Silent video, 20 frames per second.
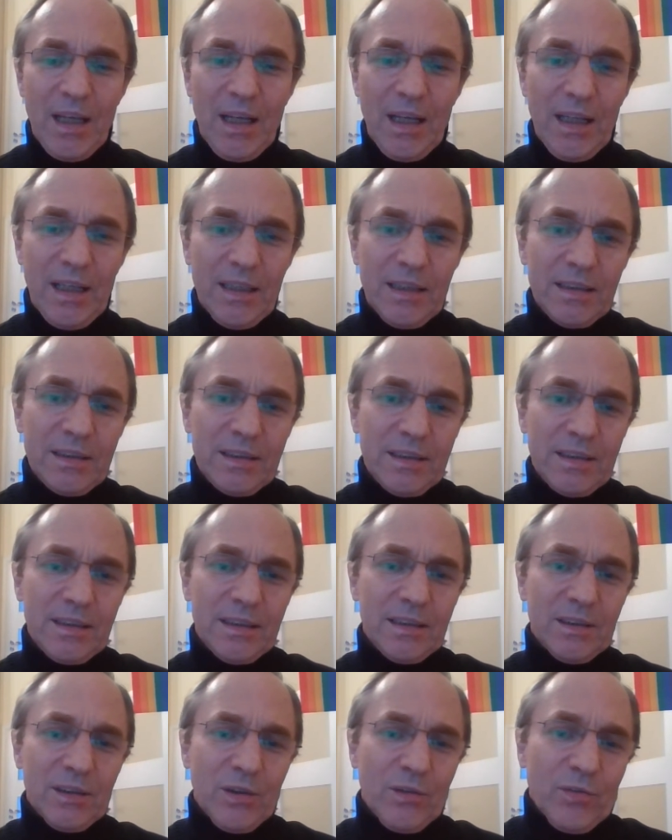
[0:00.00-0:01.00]
And
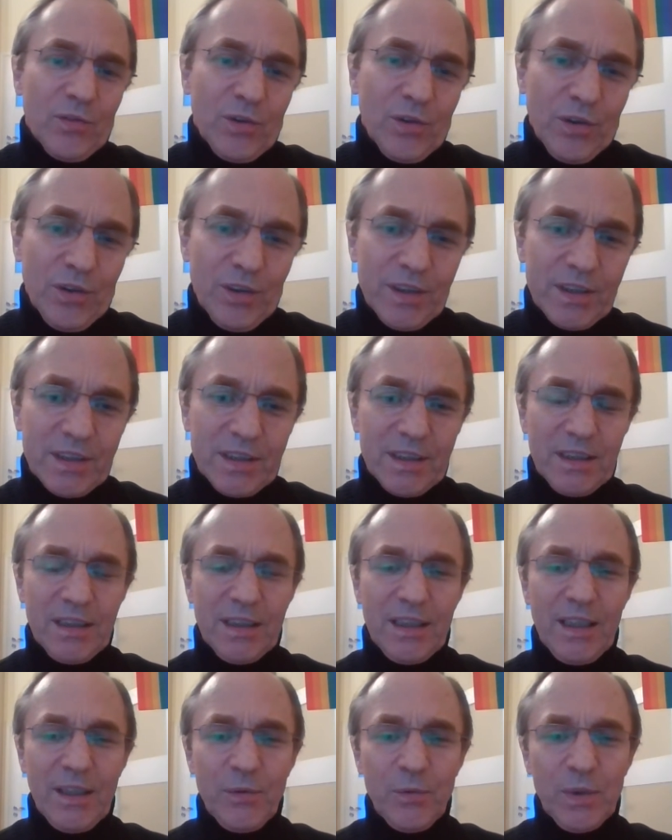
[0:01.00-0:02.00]
of course,
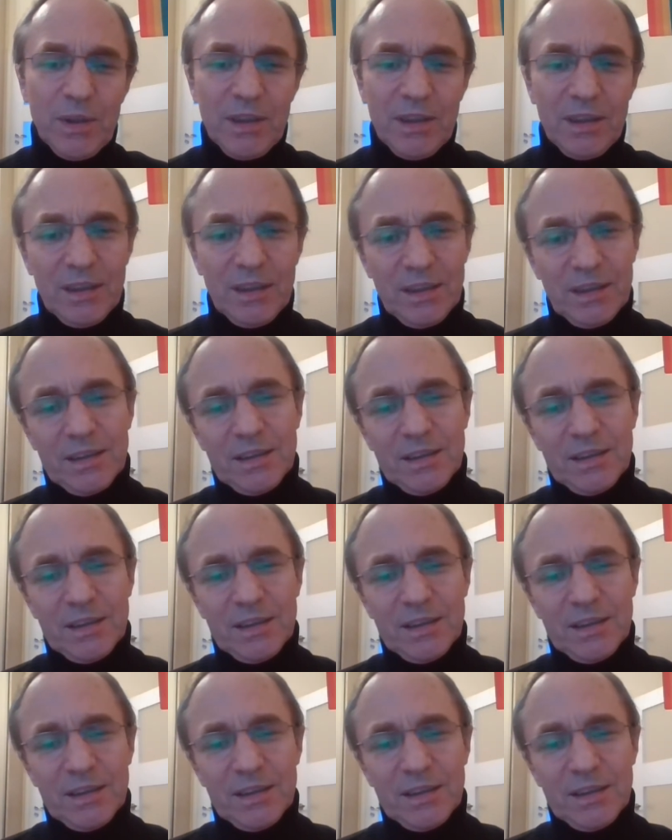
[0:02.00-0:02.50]
I will